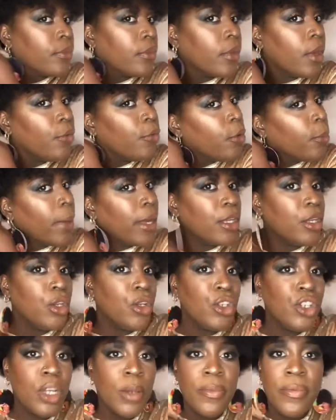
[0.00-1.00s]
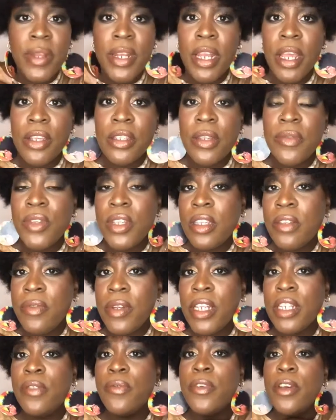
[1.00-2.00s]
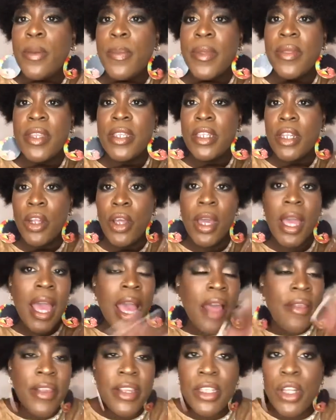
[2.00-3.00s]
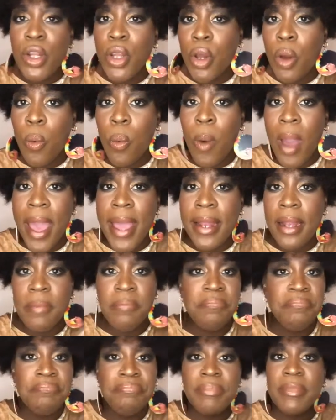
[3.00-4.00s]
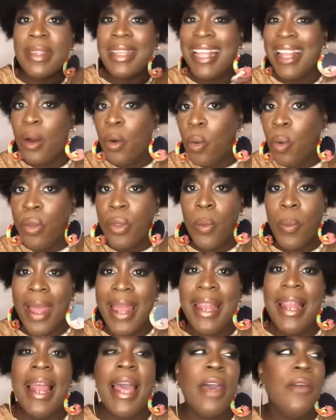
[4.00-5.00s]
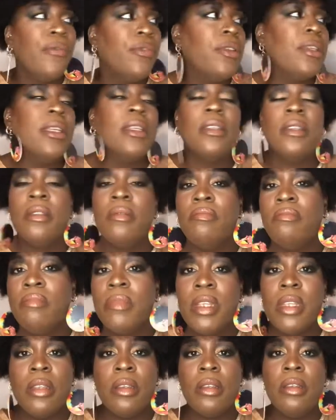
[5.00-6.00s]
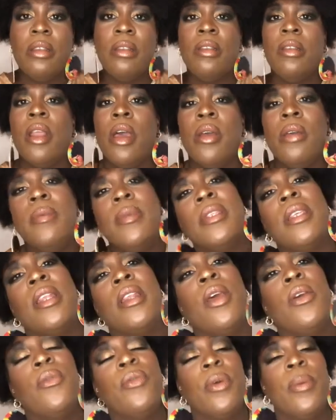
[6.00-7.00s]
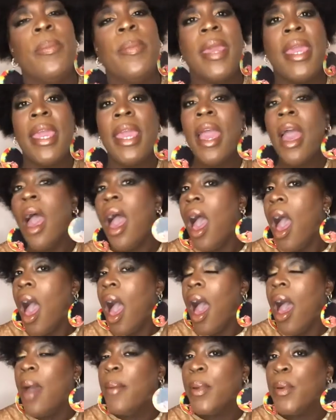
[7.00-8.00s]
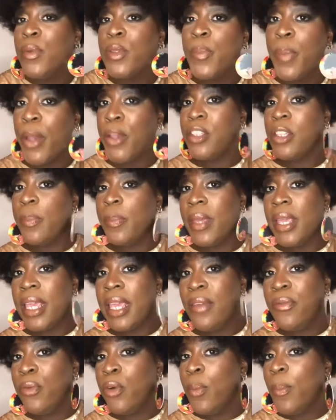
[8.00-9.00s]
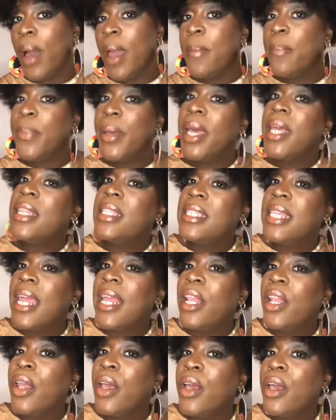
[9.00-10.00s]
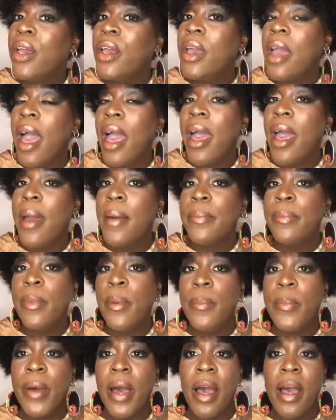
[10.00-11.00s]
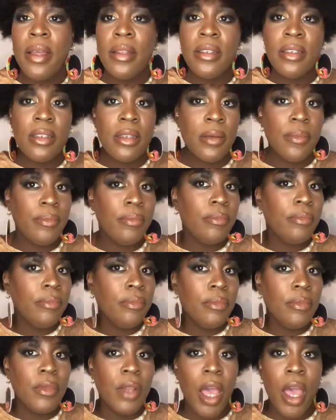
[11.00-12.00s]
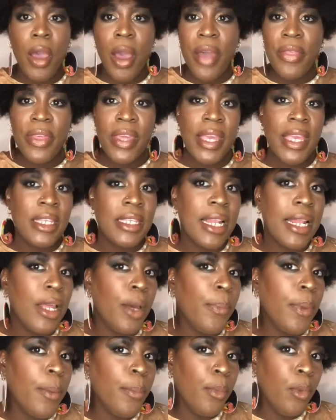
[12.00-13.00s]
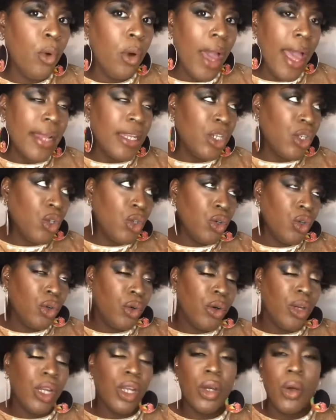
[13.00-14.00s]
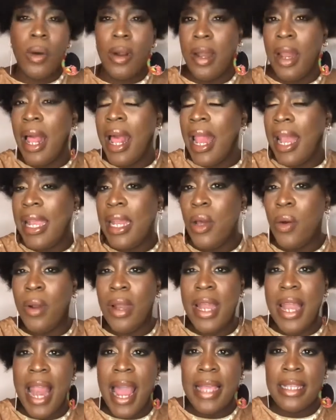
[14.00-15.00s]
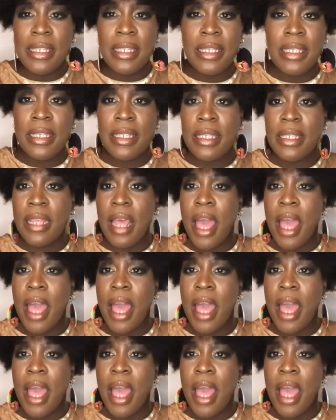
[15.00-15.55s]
for my YouTube video because I just finished filming this look. This look went all the way left. It's just no, it's a no from me. It was supposed to be for my birthday look, but no, I think it's a little bit more editorial, a little less